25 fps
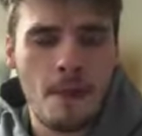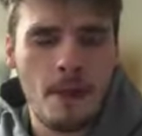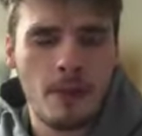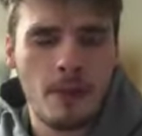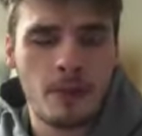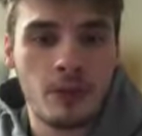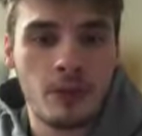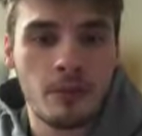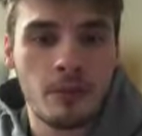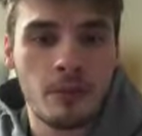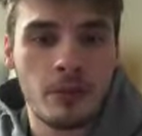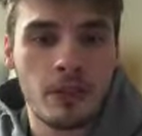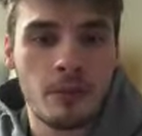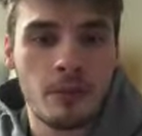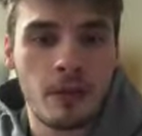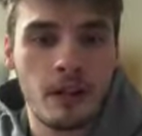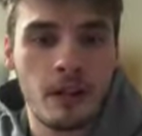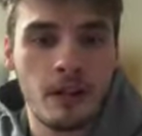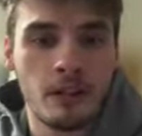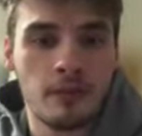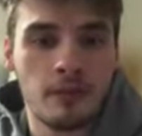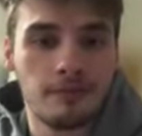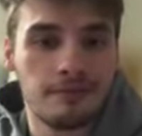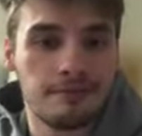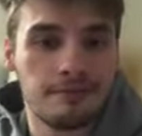So it's been
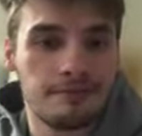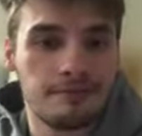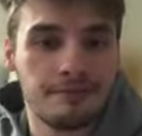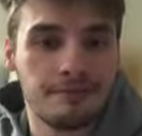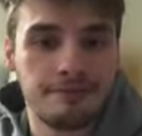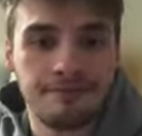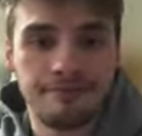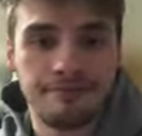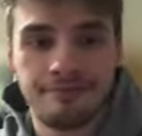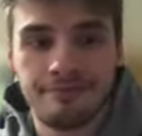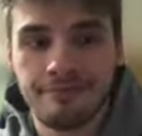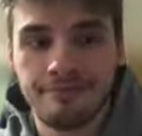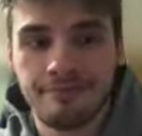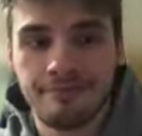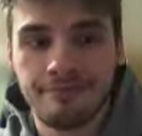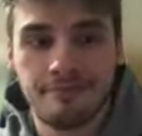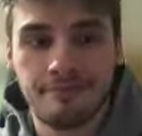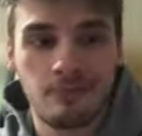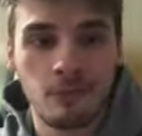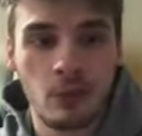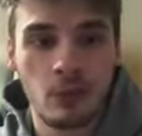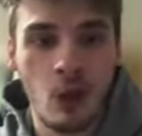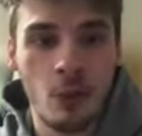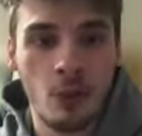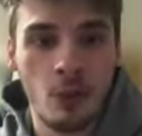about
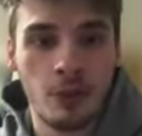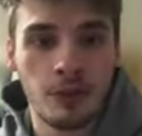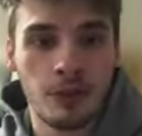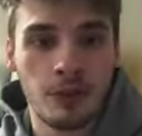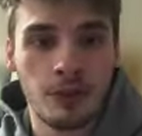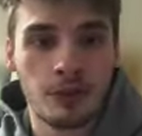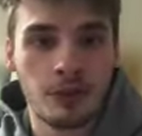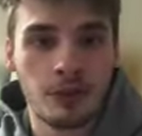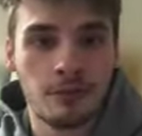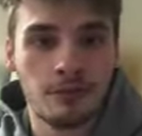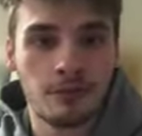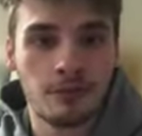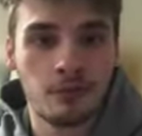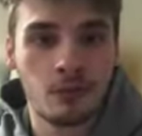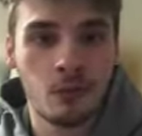almost,